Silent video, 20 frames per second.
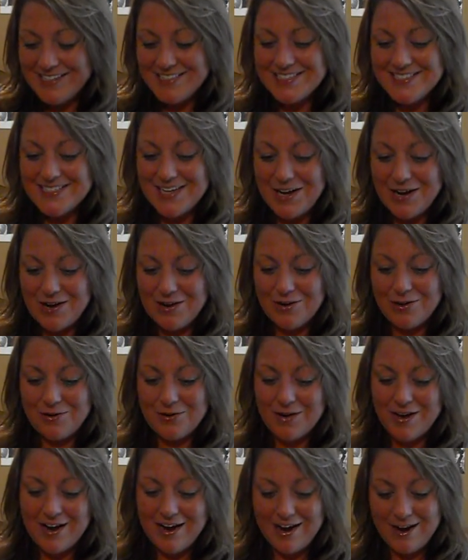
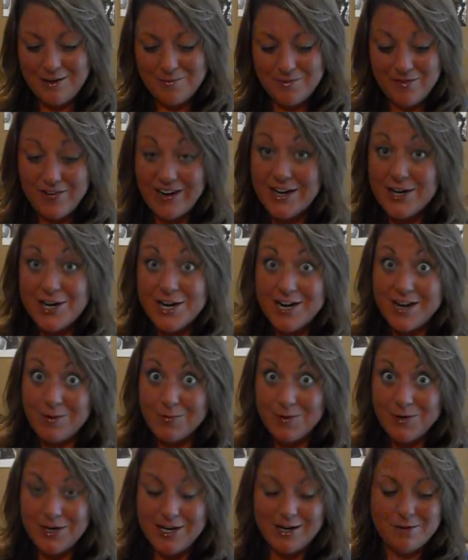So um, if I could,
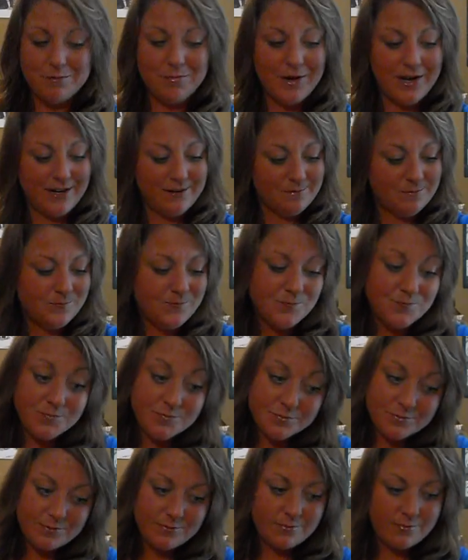I would. But
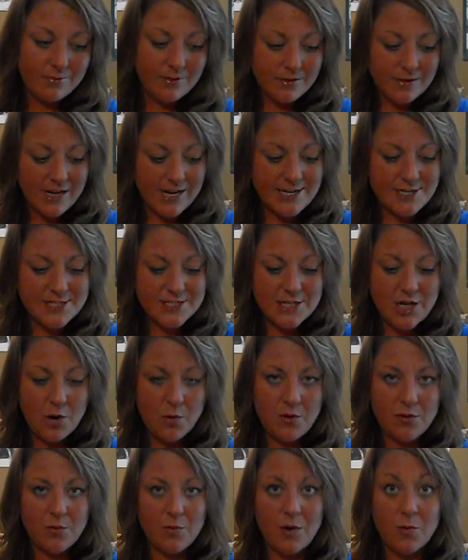I just
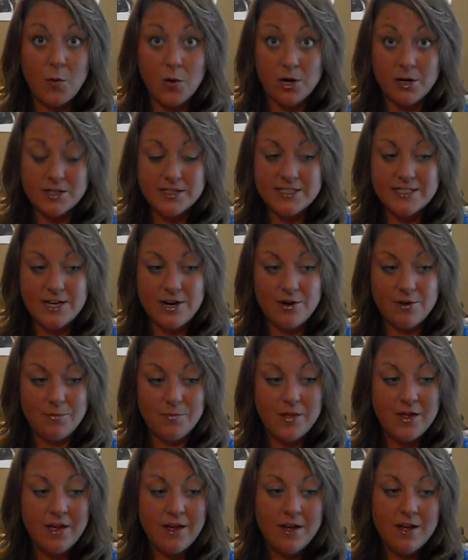go with what works.
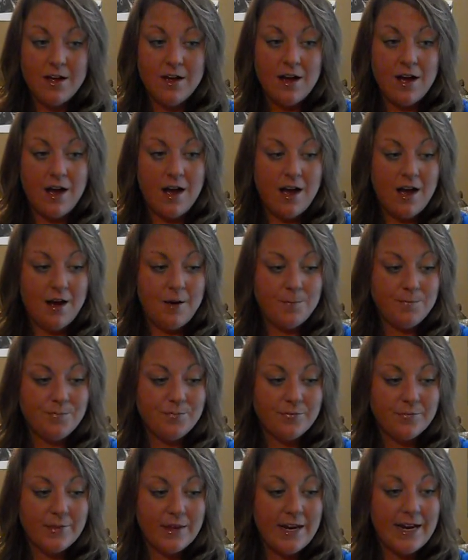So um,
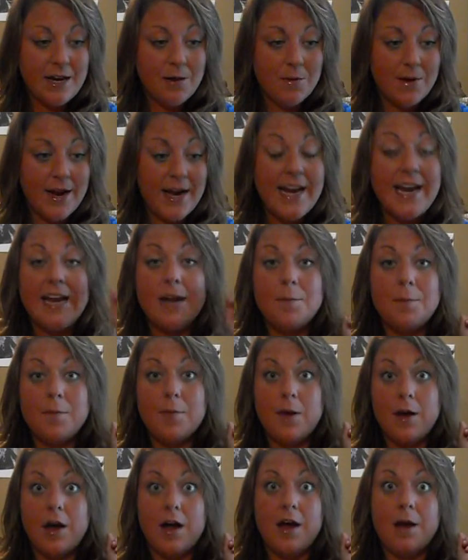anyway, and a,
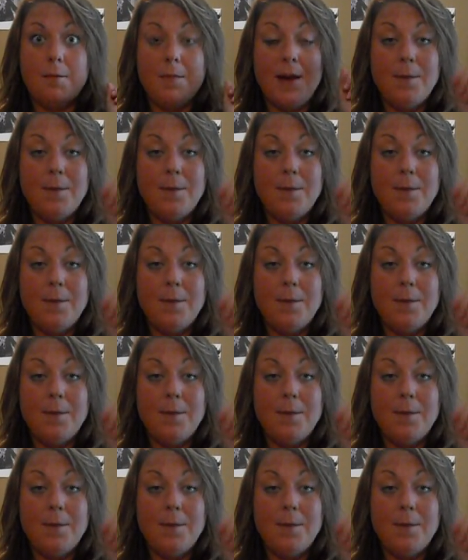uh,